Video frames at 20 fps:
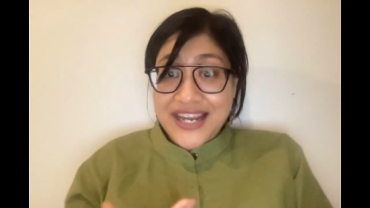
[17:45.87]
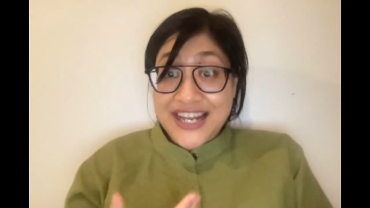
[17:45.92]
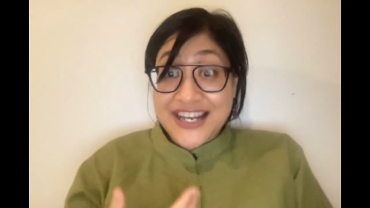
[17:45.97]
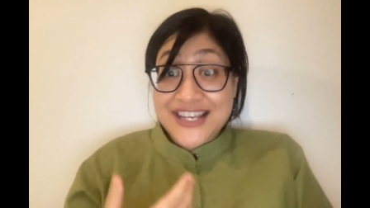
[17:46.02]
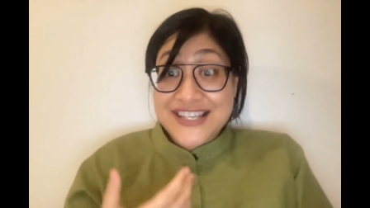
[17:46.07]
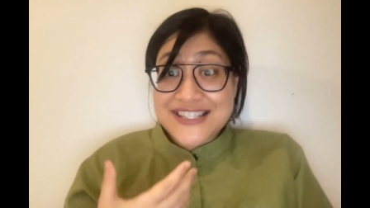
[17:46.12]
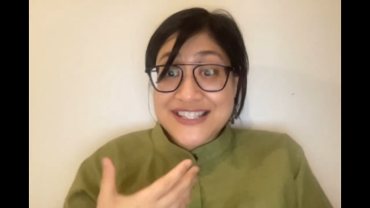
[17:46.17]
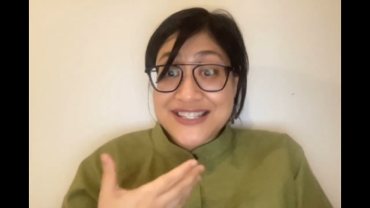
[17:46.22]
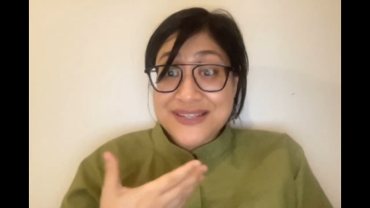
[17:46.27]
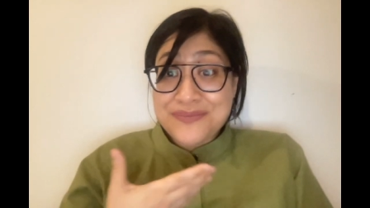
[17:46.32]
and
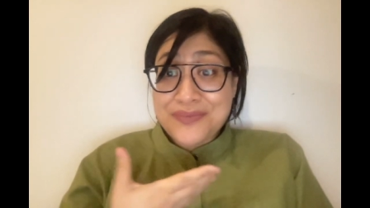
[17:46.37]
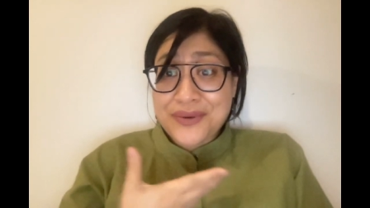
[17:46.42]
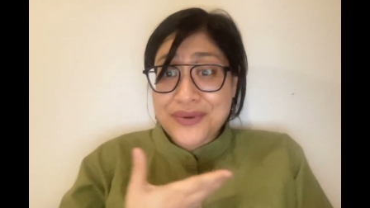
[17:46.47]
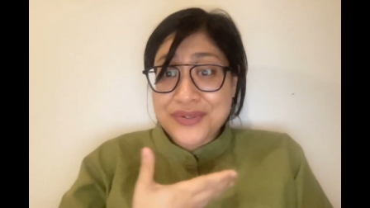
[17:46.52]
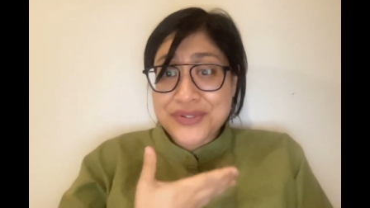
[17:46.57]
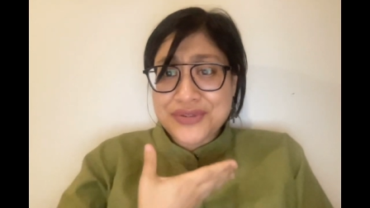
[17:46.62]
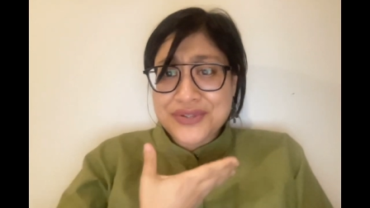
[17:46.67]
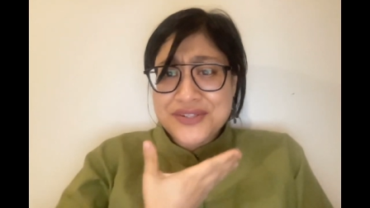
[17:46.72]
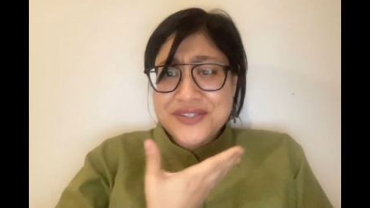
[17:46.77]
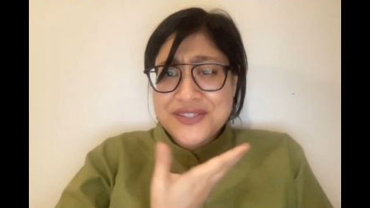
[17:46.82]
i see
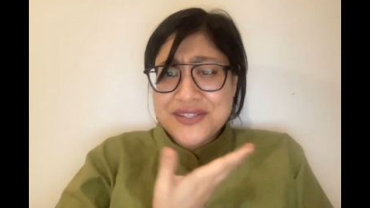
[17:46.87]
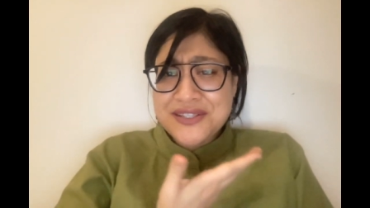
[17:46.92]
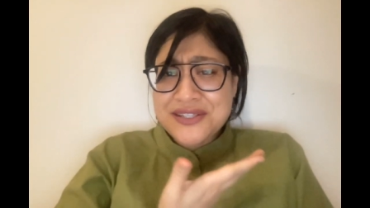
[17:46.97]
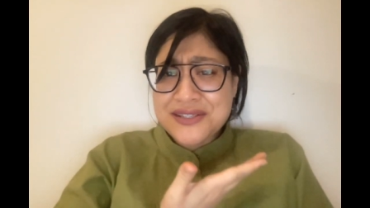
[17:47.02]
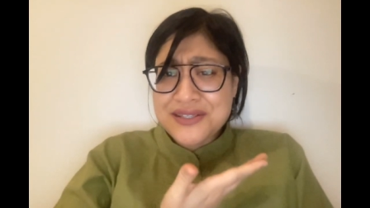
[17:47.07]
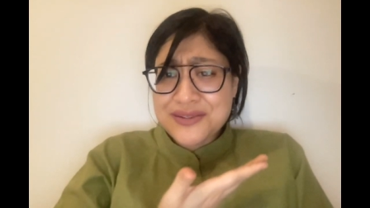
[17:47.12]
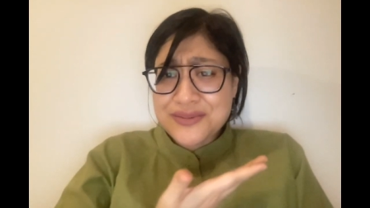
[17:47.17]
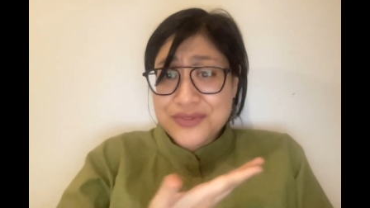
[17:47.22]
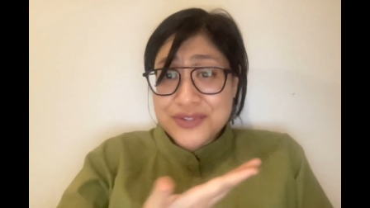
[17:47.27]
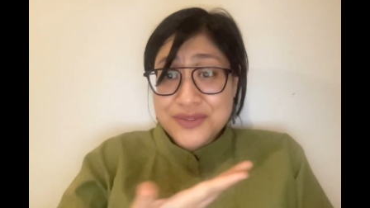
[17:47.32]
poetry as a
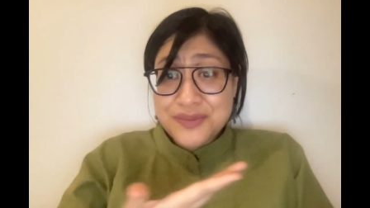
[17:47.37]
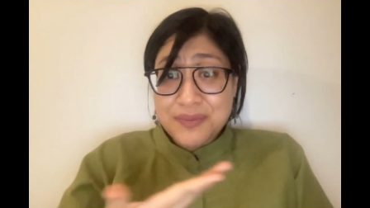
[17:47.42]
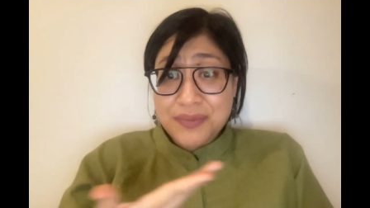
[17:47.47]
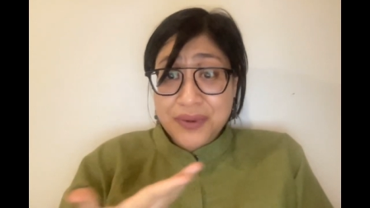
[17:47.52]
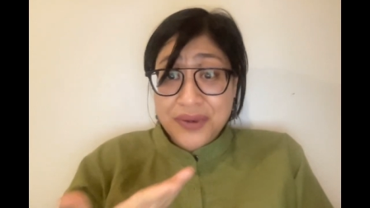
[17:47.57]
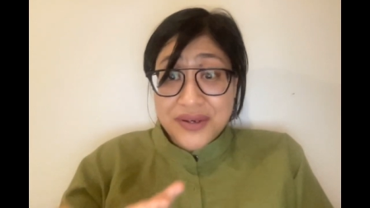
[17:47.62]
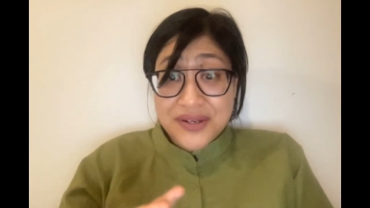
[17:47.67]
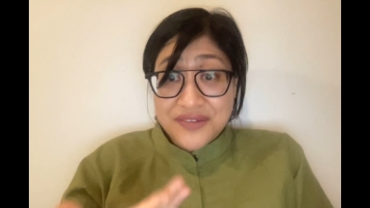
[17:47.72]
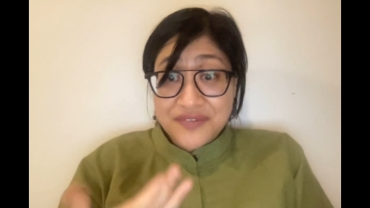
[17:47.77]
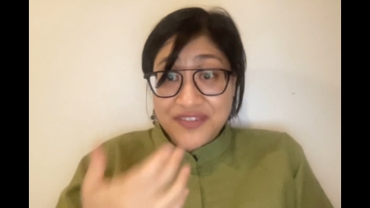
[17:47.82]
huge
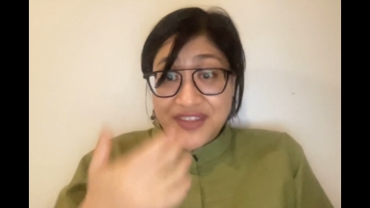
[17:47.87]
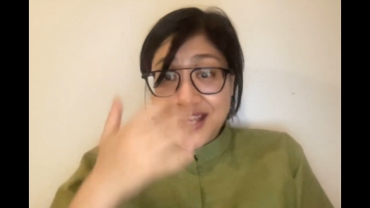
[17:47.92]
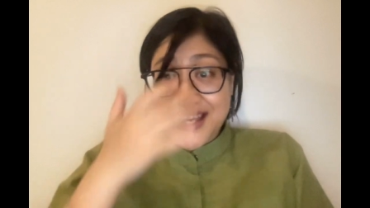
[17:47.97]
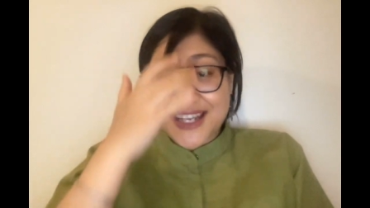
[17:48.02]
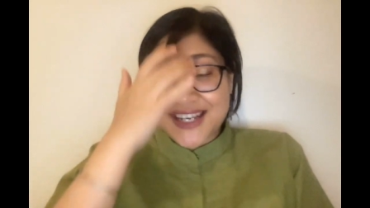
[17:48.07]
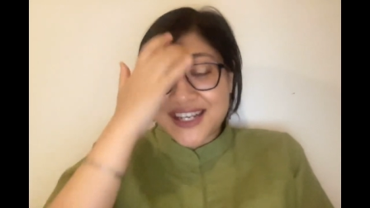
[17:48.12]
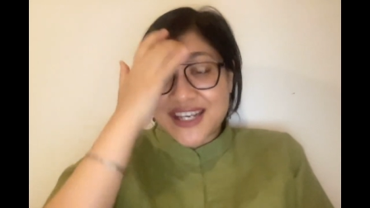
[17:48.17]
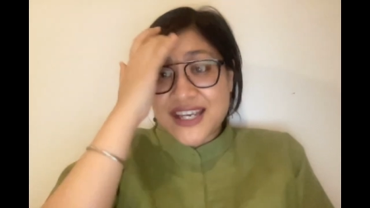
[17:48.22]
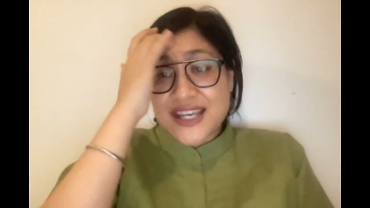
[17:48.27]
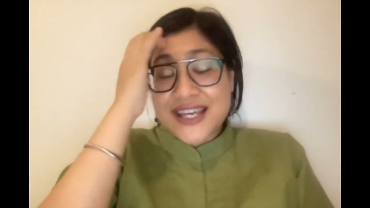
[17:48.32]
part of
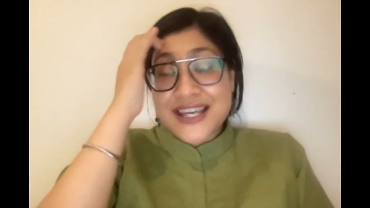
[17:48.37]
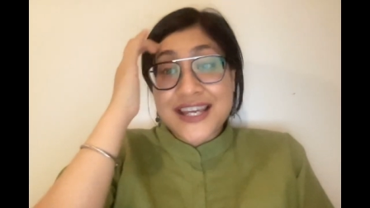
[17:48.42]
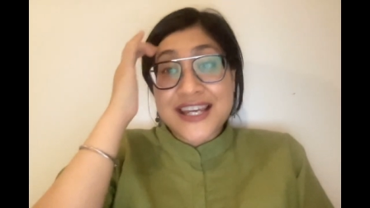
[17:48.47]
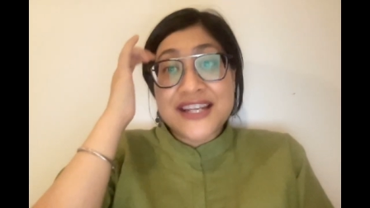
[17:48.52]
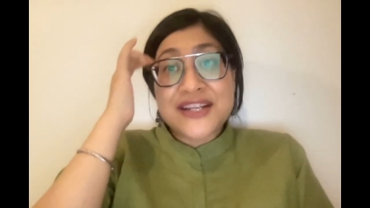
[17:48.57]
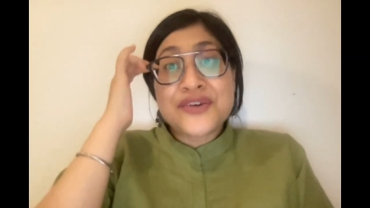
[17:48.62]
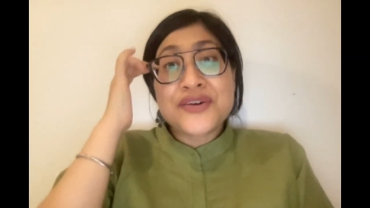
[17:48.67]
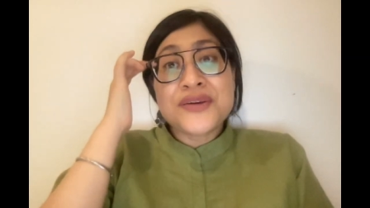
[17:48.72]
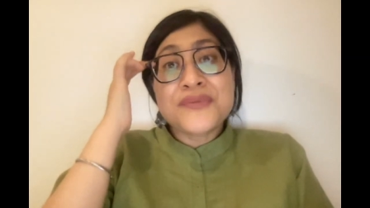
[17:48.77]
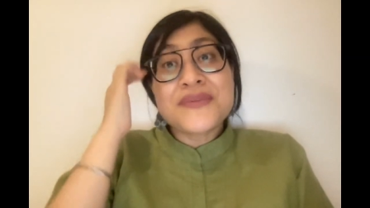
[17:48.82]
that
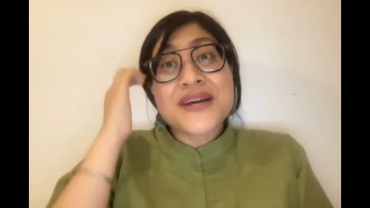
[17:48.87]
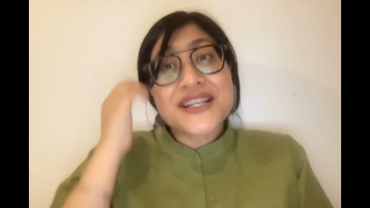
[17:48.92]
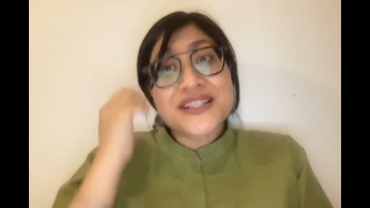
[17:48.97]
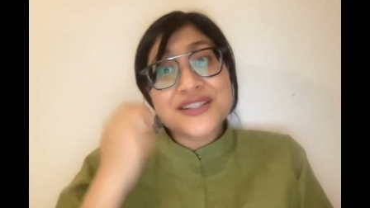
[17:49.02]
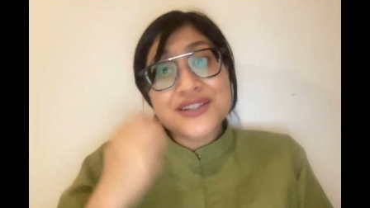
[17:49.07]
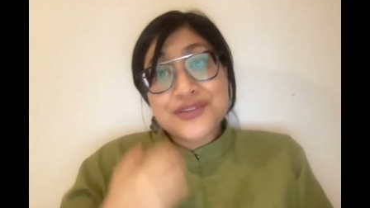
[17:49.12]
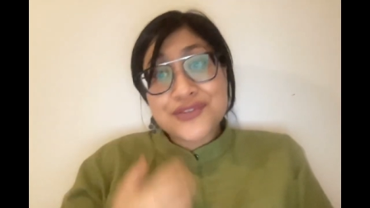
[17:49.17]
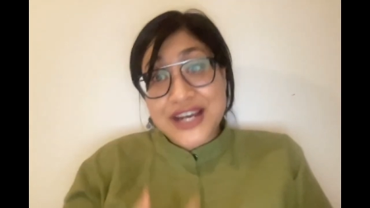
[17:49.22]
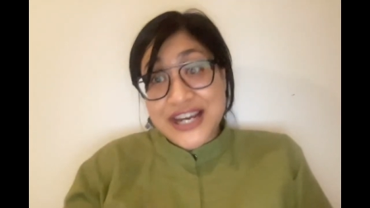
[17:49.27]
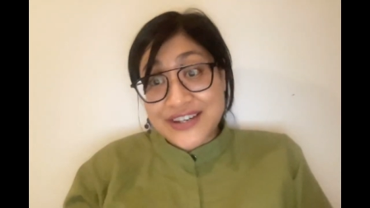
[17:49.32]
and going back to
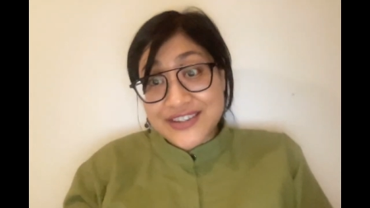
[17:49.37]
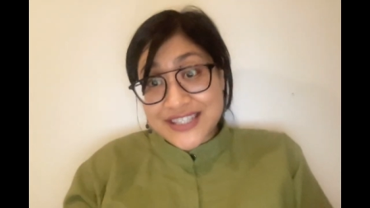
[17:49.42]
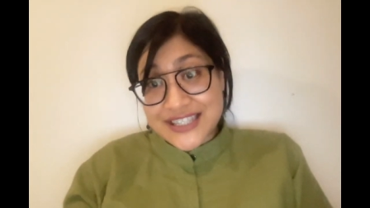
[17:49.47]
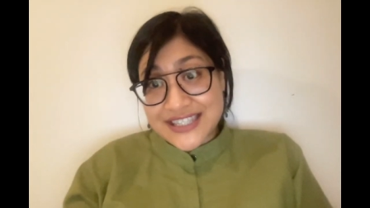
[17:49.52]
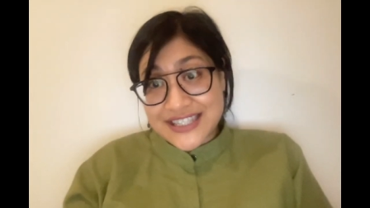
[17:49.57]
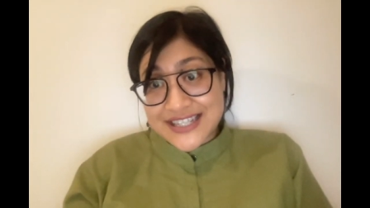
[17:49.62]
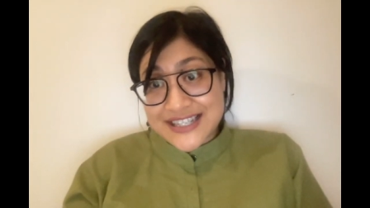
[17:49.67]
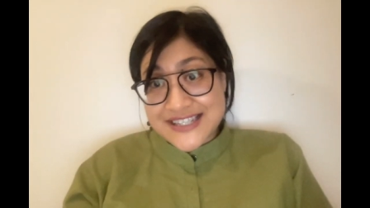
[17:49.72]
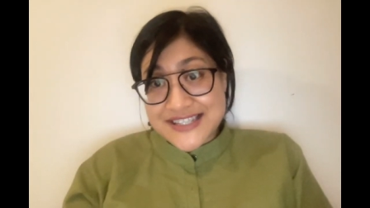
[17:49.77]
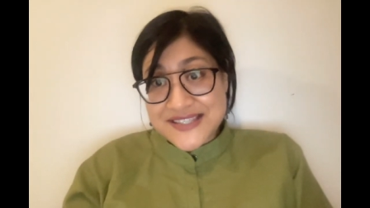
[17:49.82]

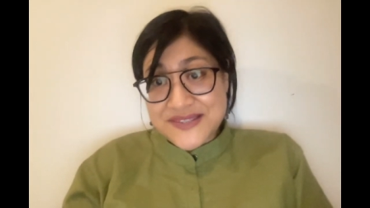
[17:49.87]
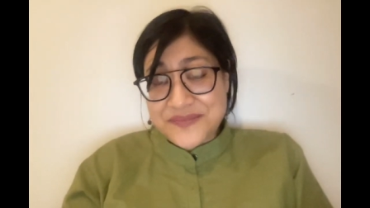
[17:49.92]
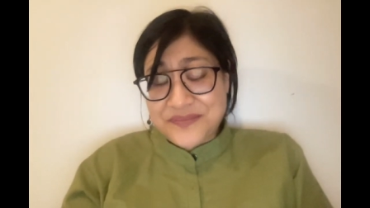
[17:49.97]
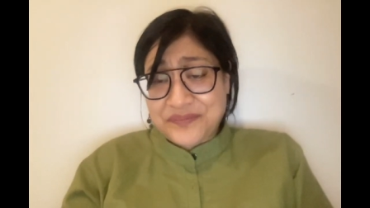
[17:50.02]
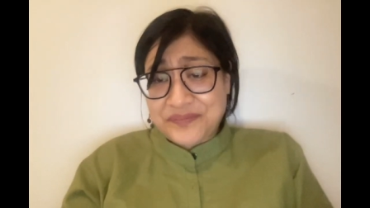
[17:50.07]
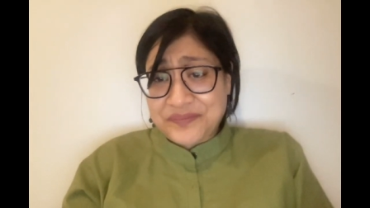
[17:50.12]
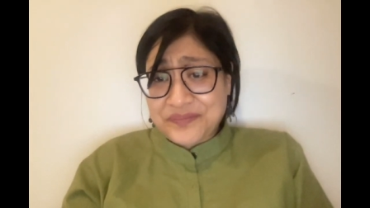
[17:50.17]
groundedness